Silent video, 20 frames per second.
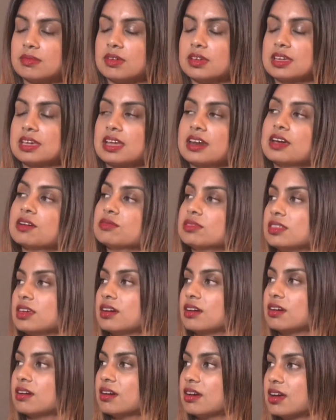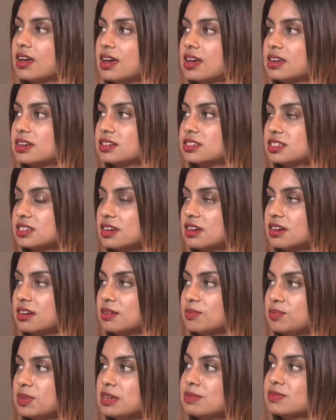get out there and uh,
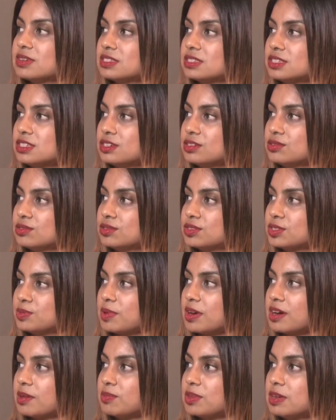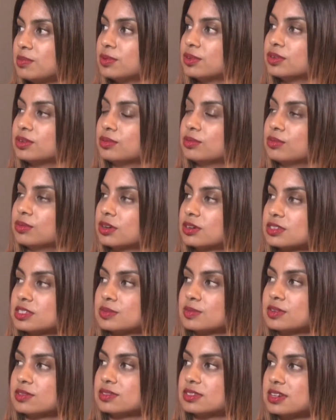be misused by people who weren't
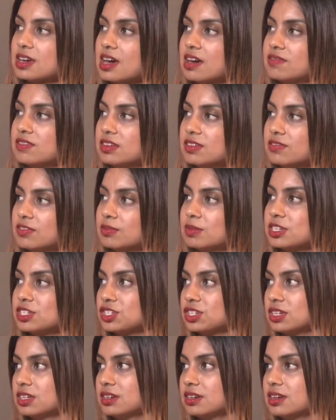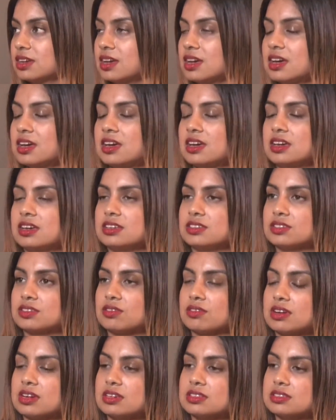supposed to have the information is
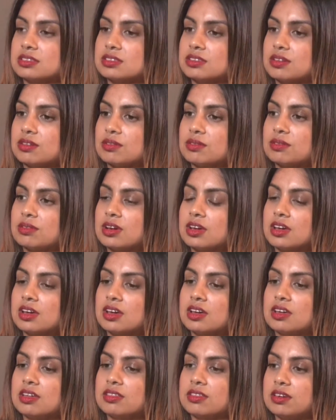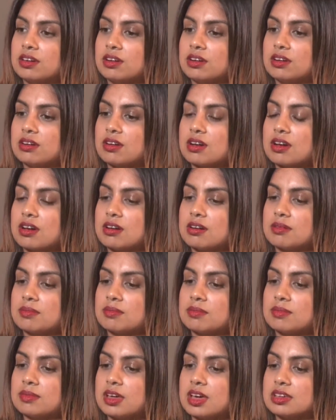great. So there
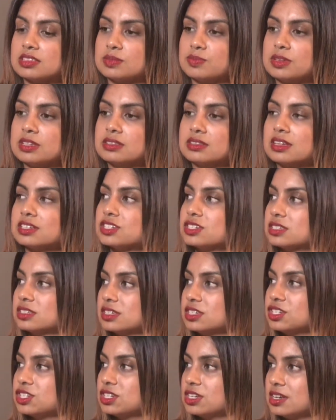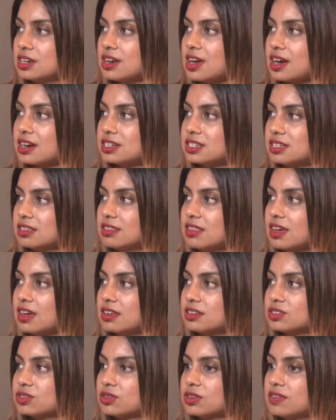um, has been legislation enacted
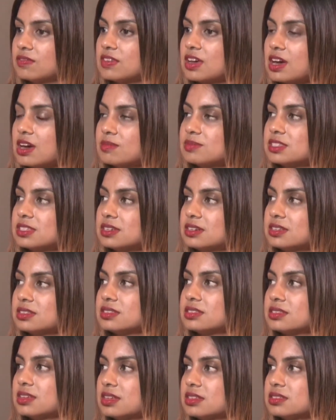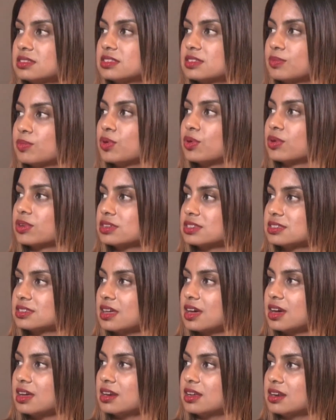that sort of comes in and, and supports
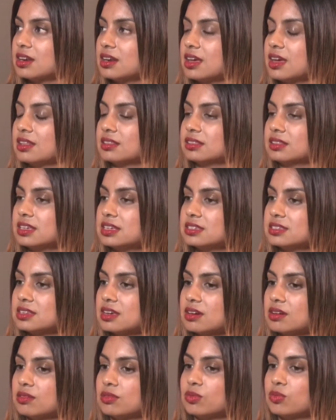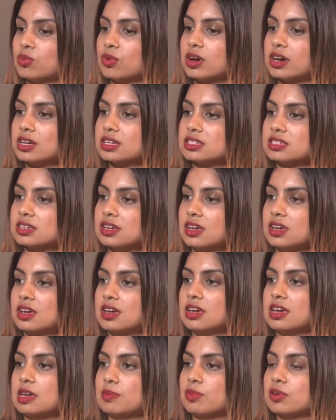that and, and, lays out what
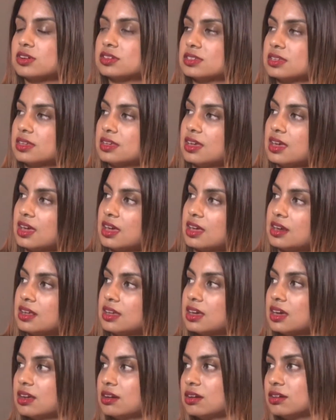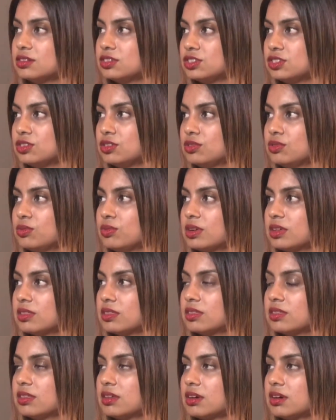a person can and cannot do with
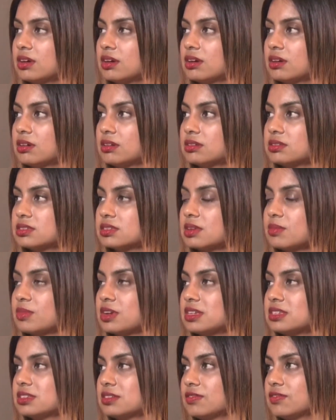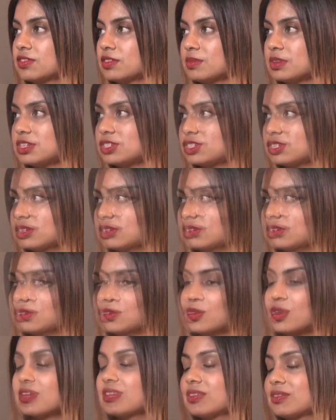uh, somebody's information.
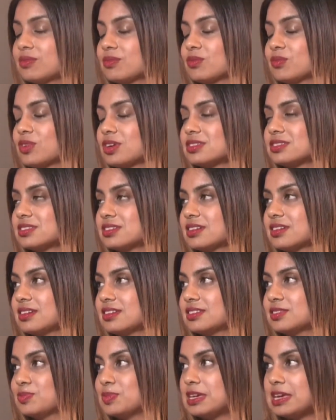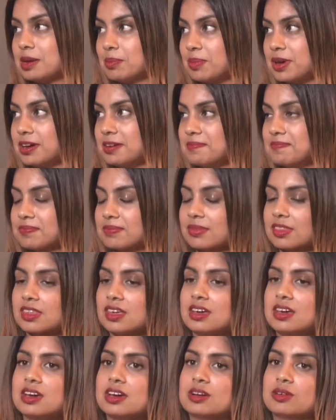One of the ones is PHIPA,
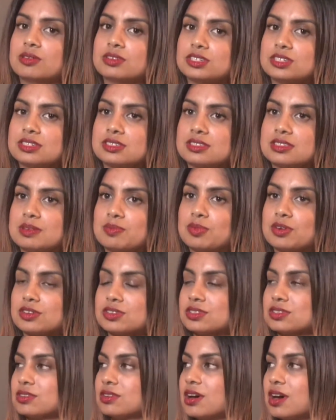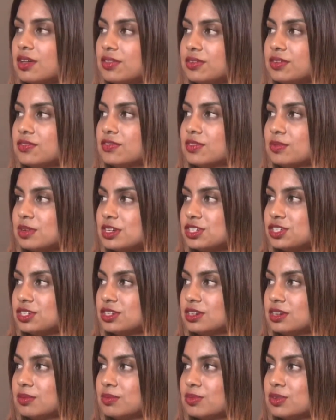which is the Personal Health
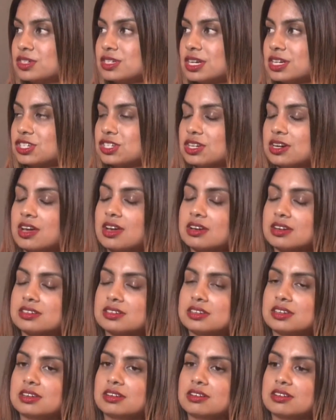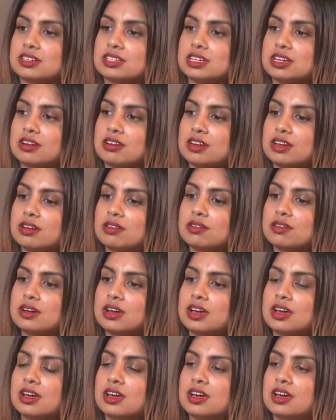Information and Protection Act in Ontario.
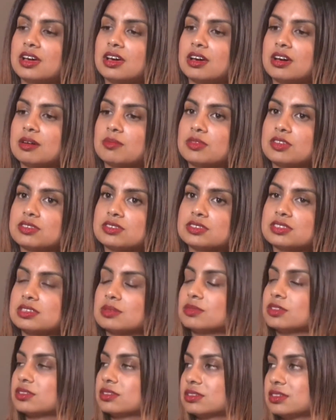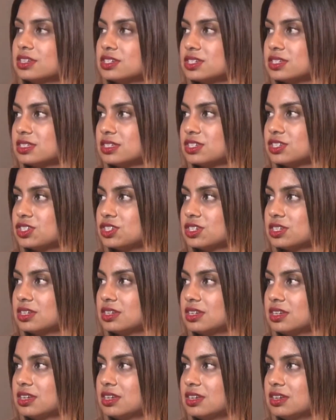Um, there's similar
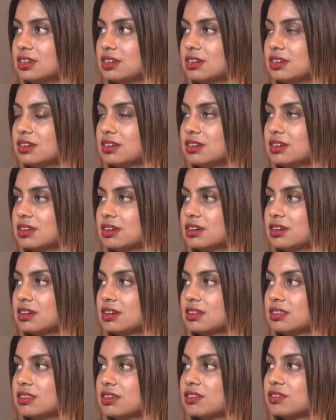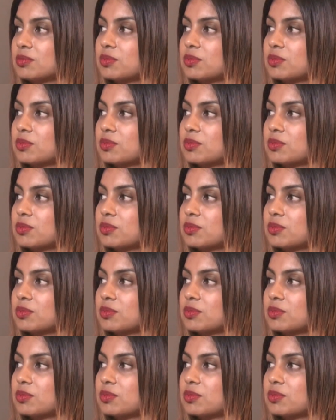legislation in uh, the other